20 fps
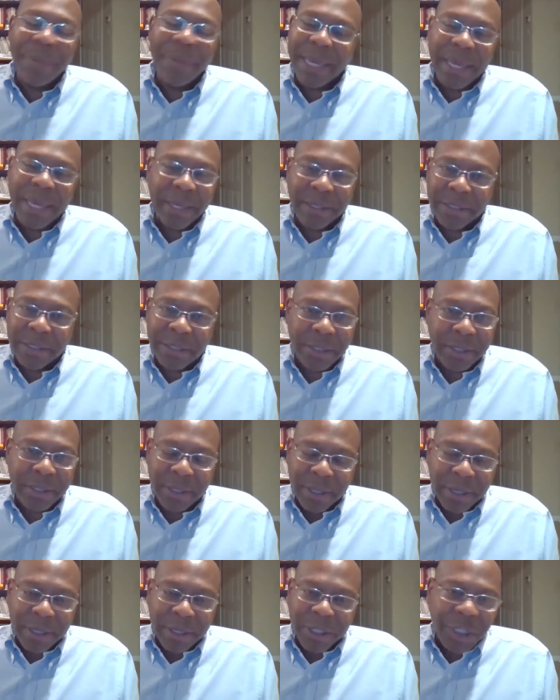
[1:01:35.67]
means
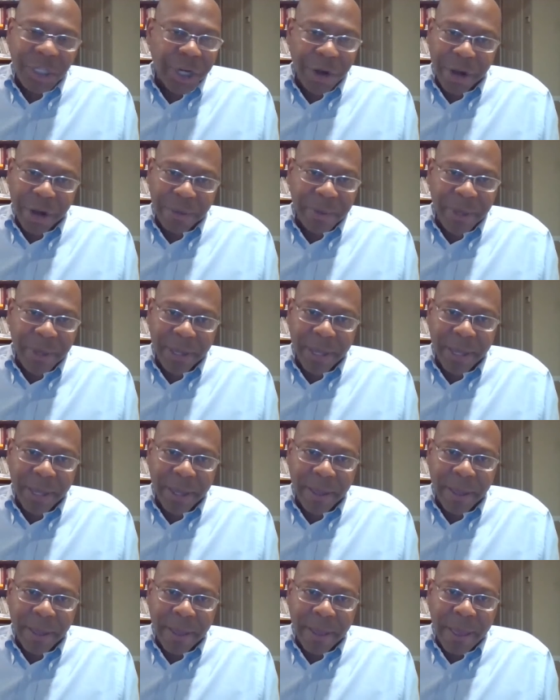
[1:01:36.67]
cherry picking.
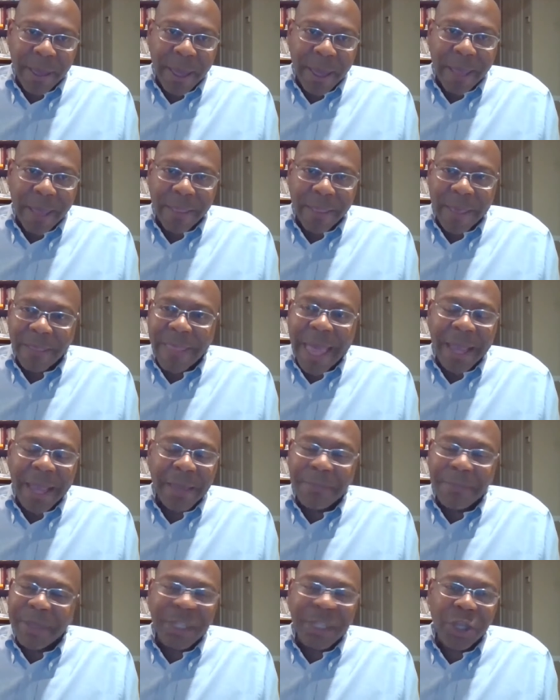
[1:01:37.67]
And, and that
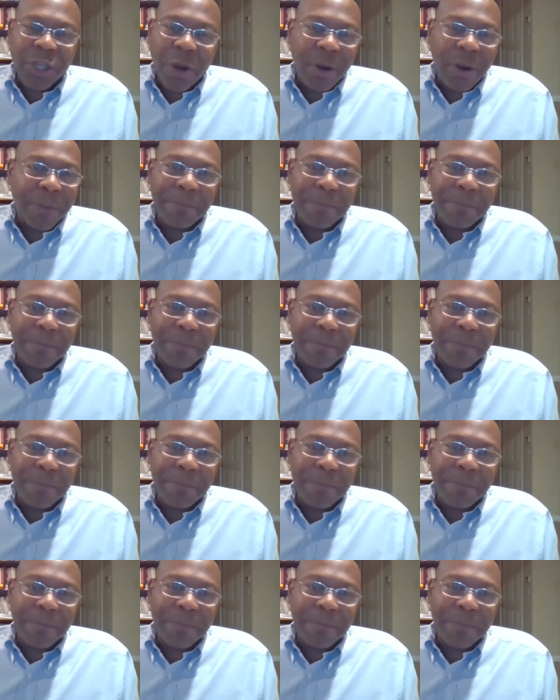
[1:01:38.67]
can be shown